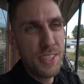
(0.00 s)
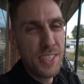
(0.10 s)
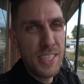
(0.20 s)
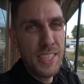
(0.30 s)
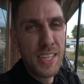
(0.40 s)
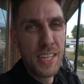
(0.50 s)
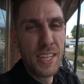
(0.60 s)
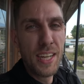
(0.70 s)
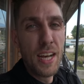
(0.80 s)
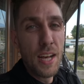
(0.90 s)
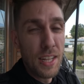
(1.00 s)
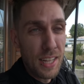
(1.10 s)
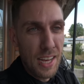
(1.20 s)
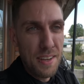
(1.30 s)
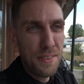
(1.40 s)
seen
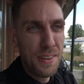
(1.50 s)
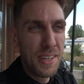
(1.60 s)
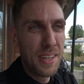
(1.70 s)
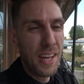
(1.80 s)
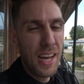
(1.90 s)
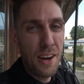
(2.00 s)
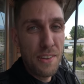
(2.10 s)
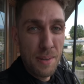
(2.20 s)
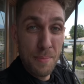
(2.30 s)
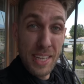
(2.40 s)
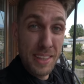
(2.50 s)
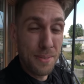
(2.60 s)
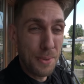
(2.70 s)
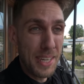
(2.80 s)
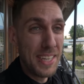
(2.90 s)
live how they make the
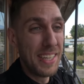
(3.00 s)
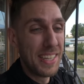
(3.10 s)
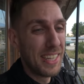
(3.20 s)
wine